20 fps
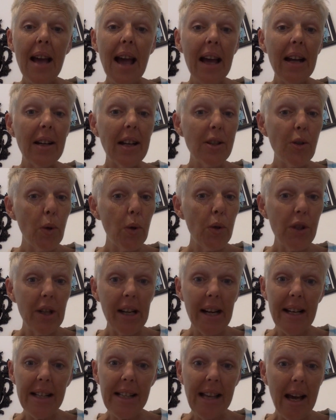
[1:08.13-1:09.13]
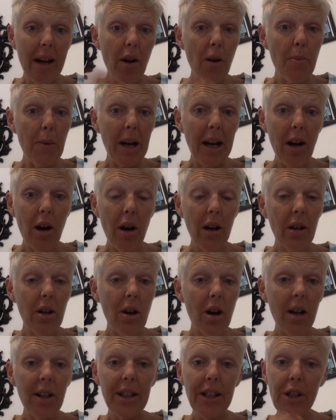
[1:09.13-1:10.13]
And I told you guys, at my art
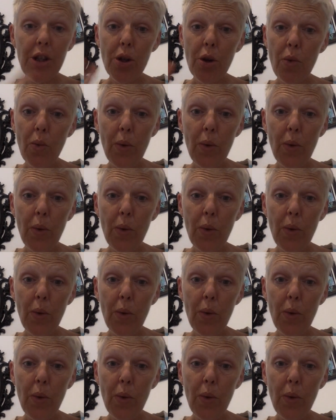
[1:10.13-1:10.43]
college,